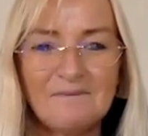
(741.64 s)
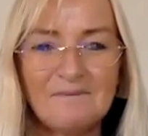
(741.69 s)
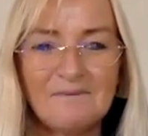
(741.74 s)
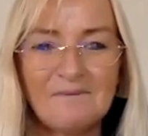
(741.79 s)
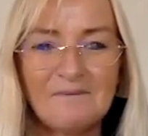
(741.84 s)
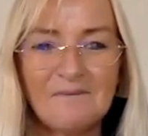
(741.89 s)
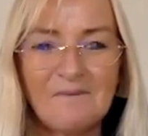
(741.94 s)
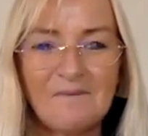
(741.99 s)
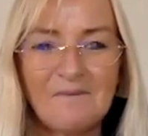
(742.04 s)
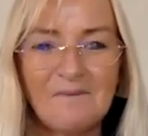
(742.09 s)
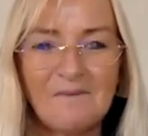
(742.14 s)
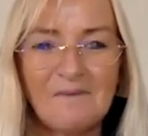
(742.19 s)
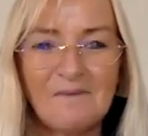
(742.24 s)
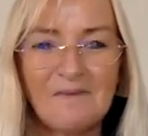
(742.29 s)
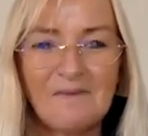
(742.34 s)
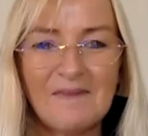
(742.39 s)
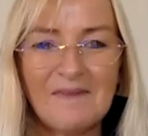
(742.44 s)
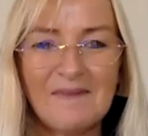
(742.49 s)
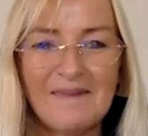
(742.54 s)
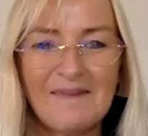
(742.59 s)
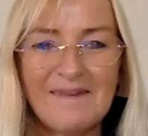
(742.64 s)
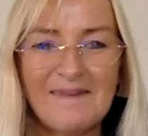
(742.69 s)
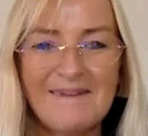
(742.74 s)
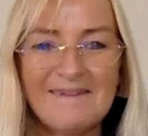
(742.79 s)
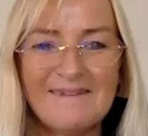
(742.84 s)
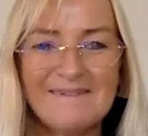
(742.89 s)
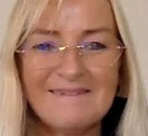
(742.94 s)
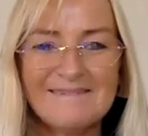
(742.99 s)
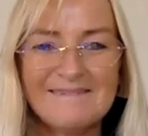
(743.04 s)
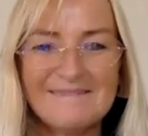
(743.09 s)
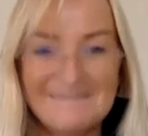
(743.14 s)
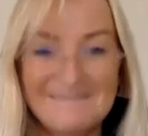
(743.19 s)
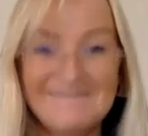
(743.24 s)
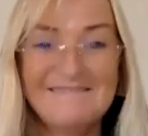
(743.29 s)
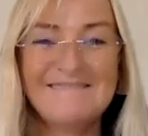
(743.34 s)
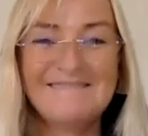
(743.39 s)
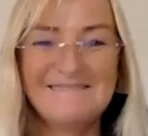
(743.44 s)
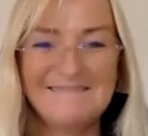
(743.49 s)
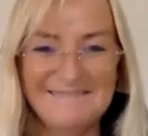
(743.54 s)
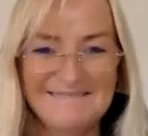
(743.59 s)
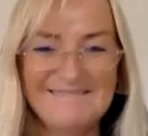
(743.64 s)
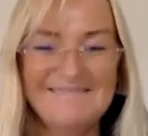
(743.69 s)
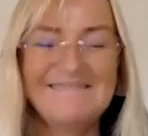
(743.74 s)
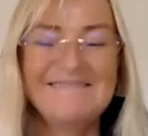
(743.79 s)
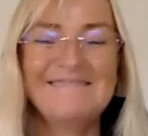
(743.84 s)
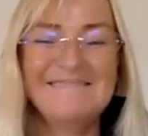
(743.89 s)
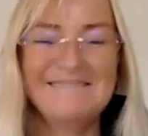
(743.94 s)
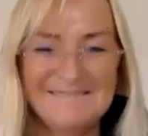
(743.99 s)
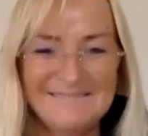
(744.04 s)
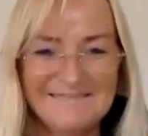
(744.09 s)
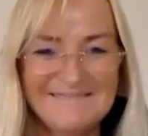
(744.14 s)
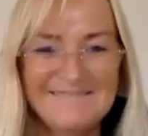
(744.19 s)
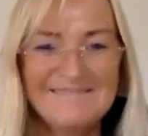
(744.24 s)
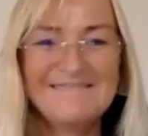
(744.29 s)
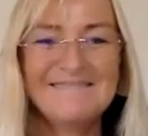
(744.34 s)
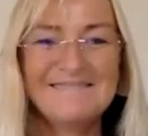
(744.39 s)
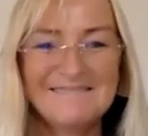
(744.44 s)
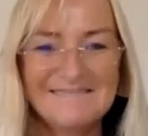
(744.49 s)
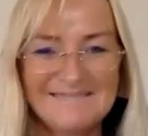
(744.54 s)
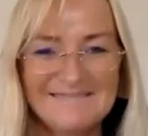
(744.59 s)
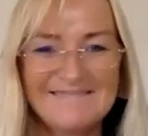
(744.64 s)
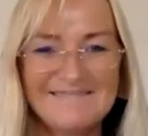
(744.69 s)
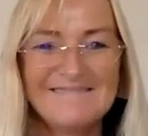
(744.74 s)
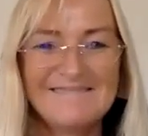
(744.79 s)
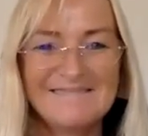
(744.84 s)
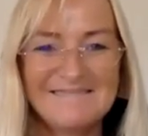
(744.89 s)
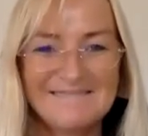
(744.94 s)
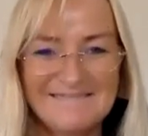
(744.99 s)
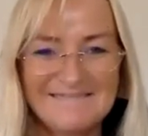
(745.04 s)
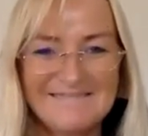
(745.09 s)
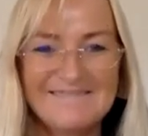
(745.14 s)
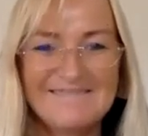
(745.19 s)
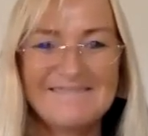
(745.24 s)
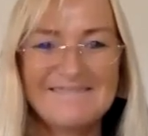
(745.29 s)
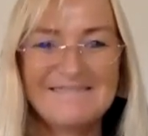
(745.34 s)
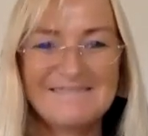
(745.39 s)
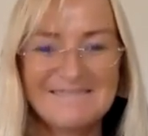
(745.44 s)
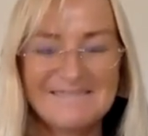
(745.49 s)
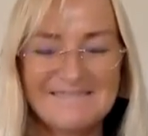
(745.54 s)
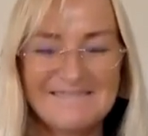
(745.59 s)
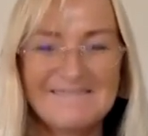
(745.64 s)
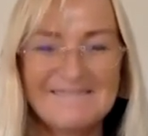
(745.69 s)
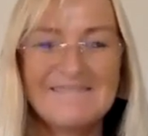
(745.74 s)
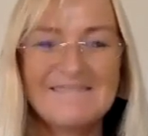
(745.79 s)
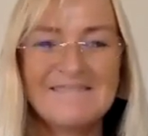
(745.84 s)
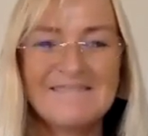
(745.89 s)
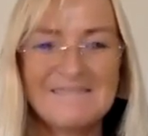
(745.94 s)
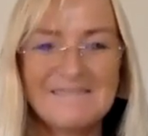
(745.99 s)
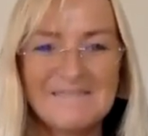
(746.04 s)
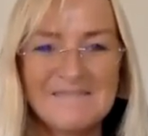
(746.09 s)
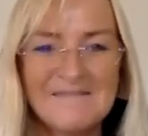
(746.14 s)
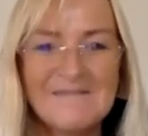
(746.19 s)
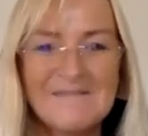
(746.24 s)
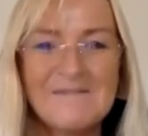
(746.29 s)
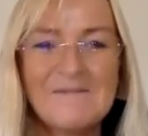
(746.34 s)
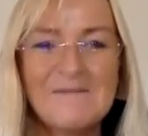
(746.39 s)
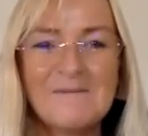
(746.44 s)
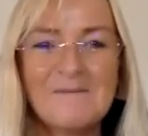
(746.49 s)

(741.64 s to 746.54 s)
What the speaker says: (silent)